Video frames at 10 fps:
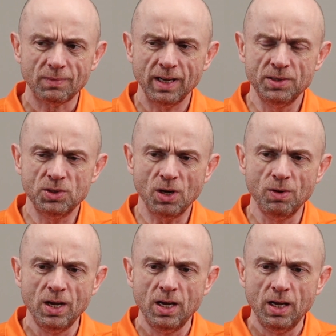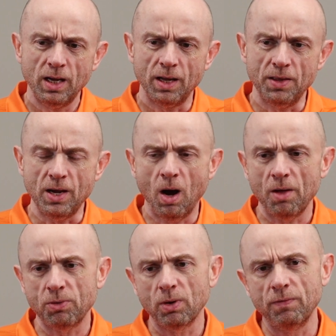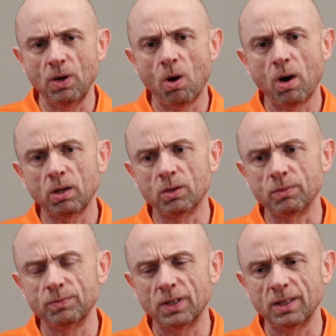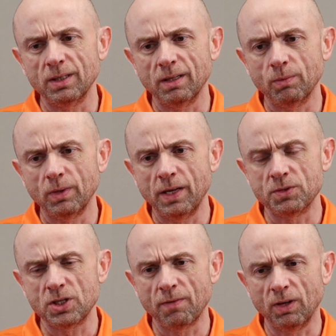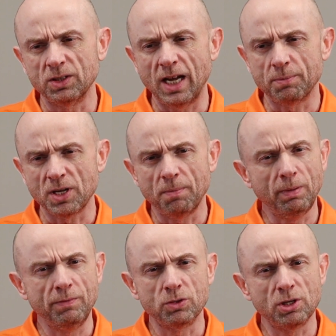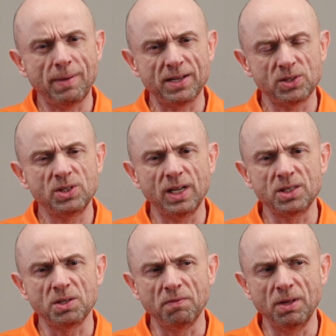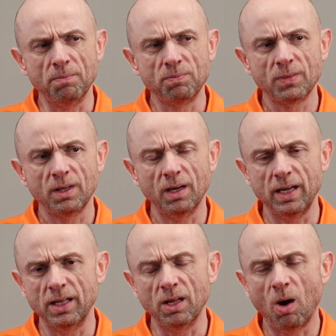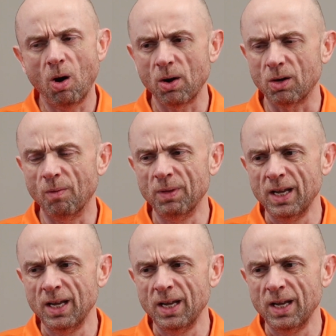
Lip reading: And so the author of the article gives several examples. I believe there's about 6 of them in the article.